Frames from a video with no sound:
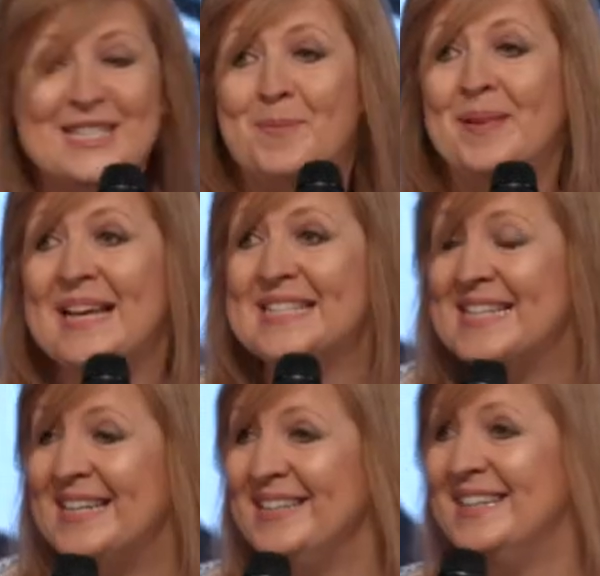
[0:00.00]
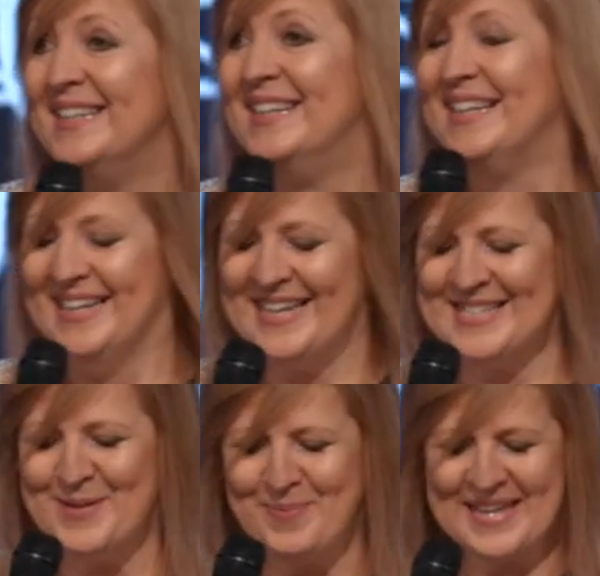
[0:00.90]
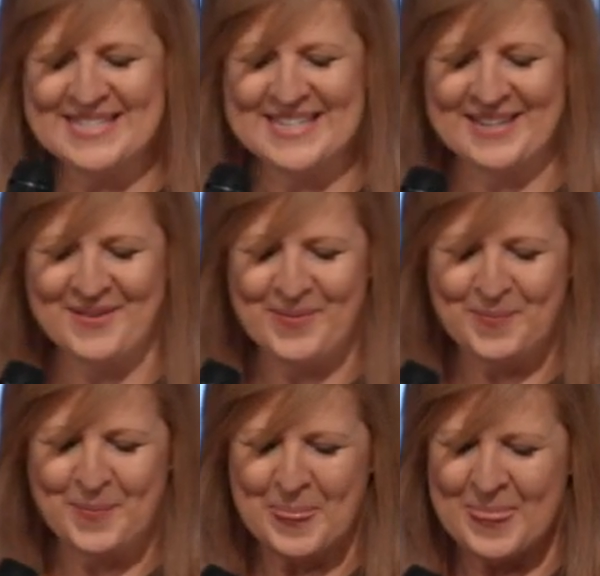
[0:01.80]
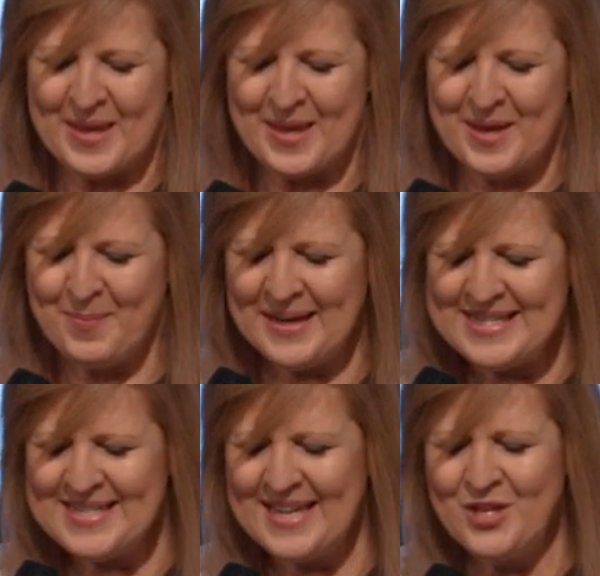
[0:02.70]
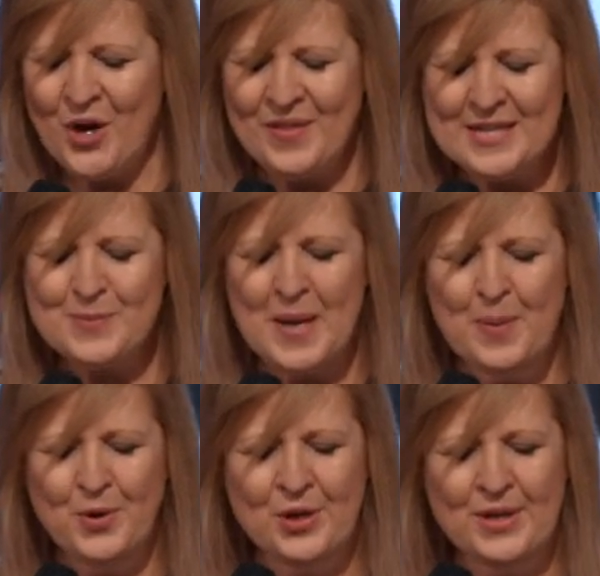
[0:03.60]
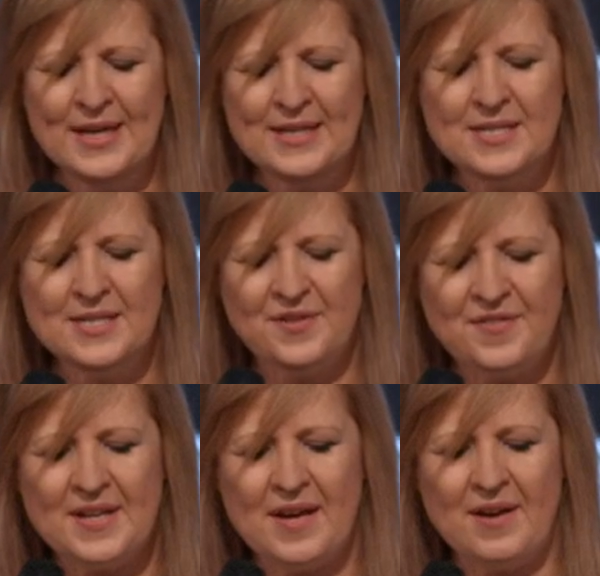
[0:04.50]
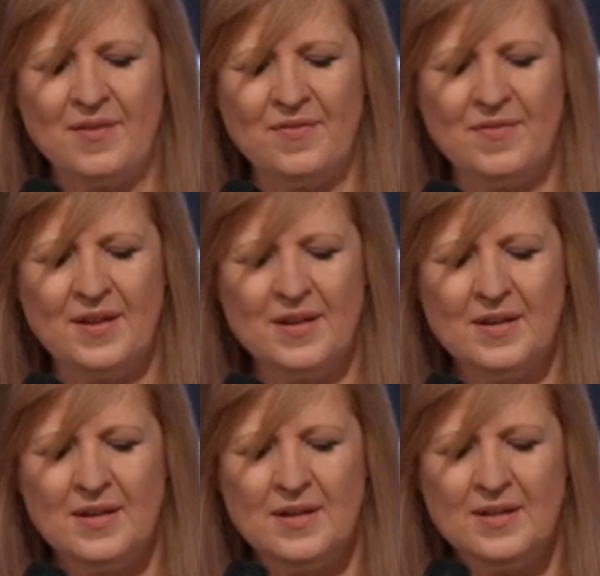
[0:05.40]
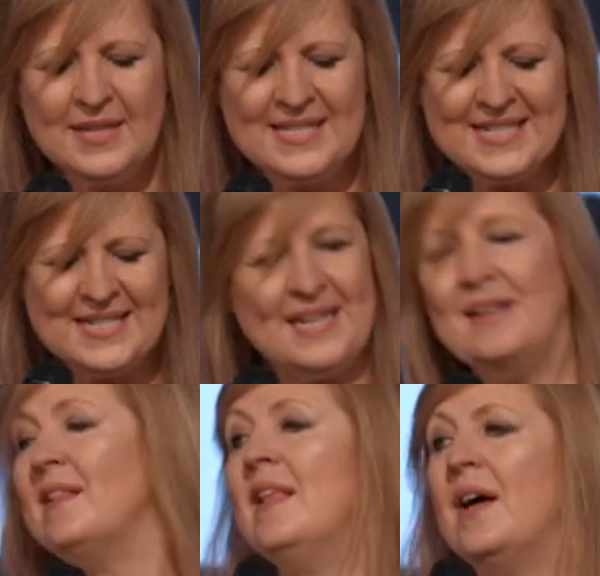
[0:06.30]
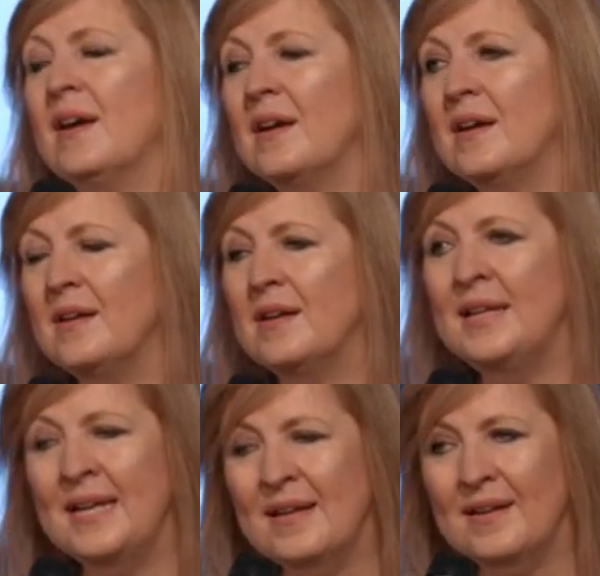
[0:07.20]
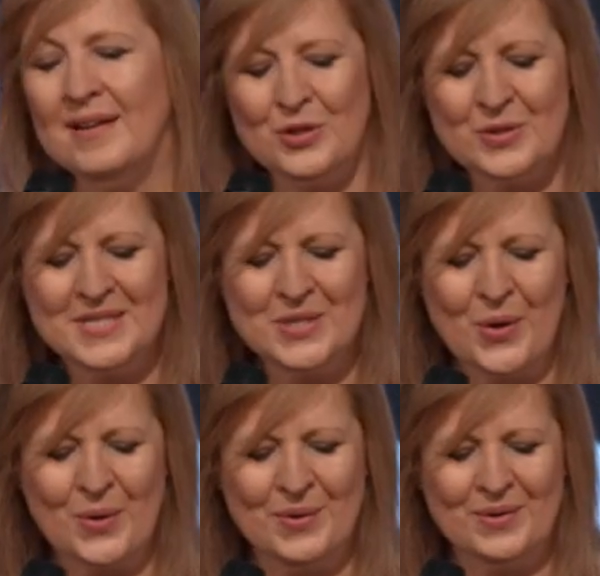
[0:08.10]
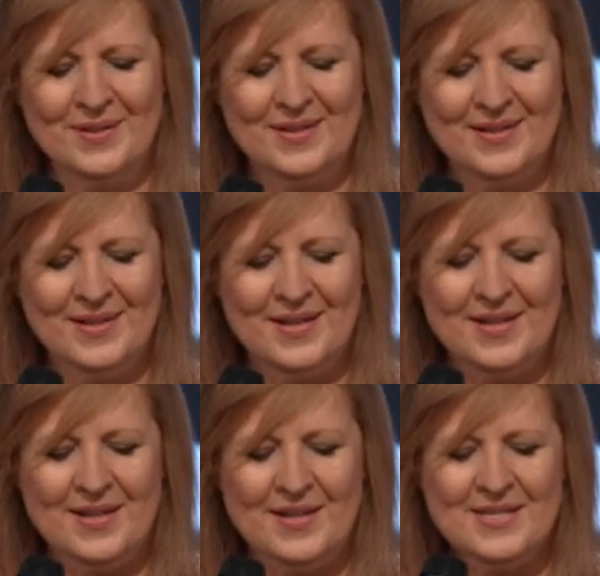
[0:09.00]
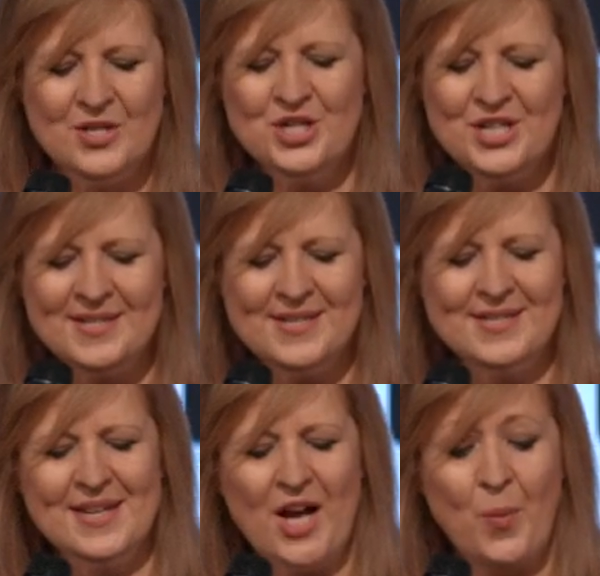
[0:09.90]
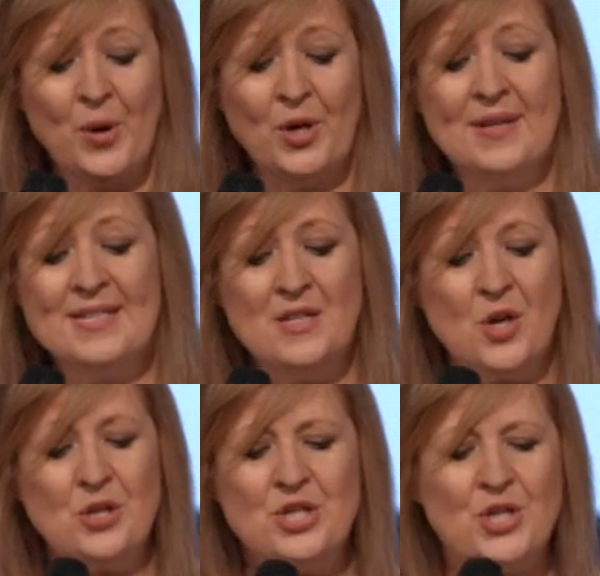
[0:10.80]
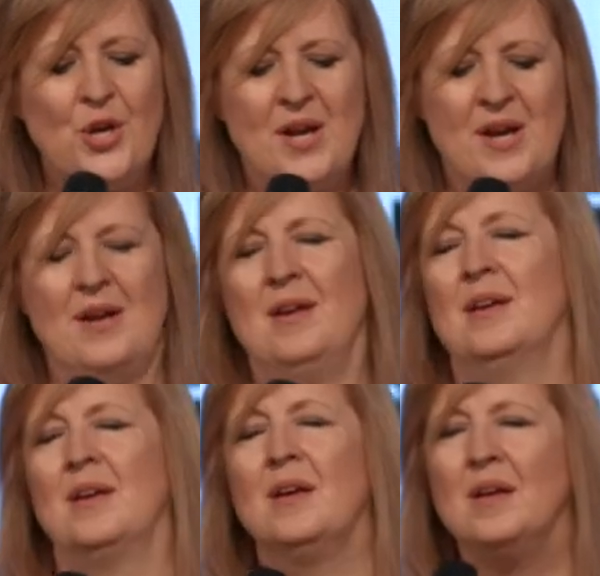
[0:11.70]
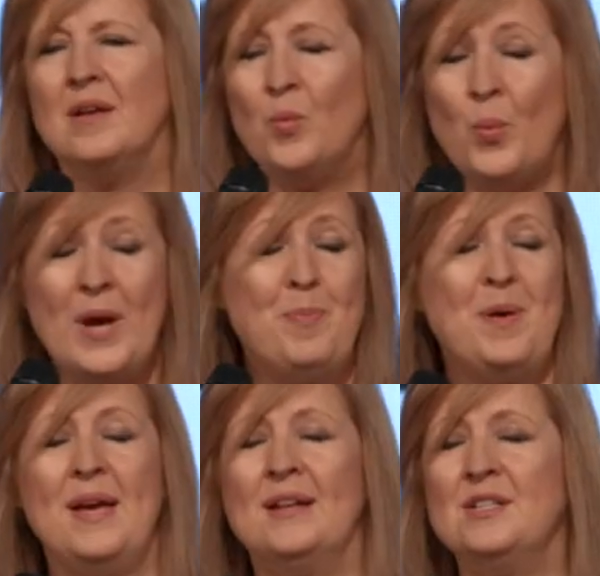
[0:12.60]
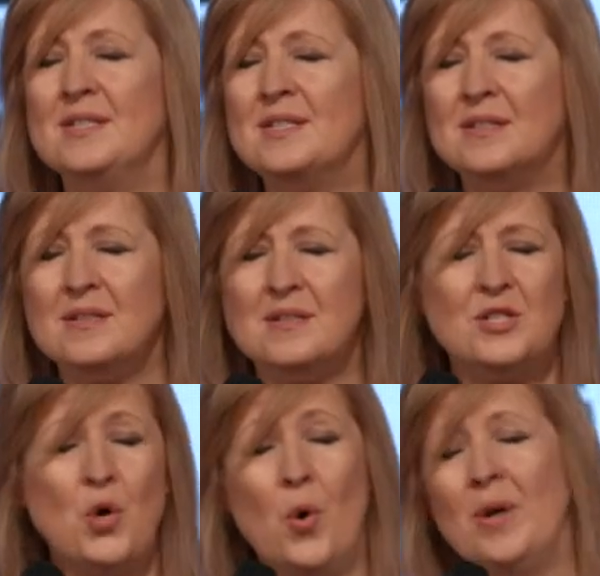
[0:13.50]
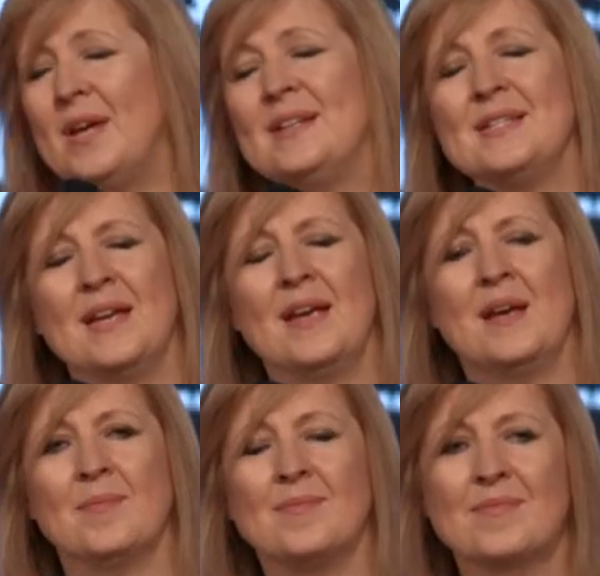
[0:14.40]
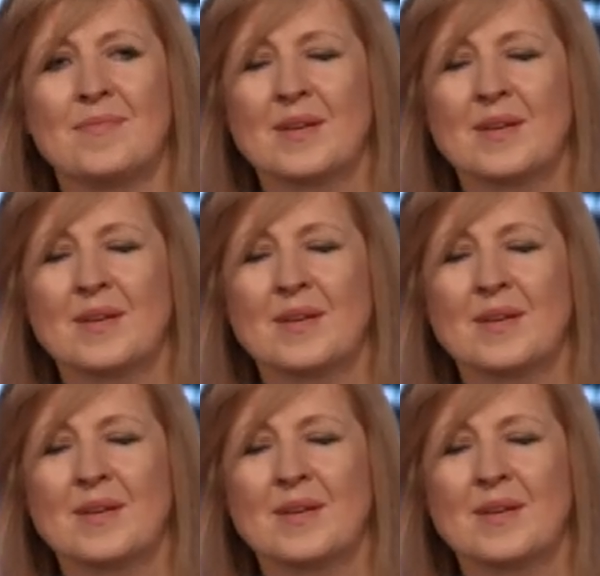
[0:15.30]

it's a blessing. It's a blessing. But he said, No, there's people you need to forgive. There's a declutter needed in your soul. So Jesus and I went on this long journey weeping, just talking to him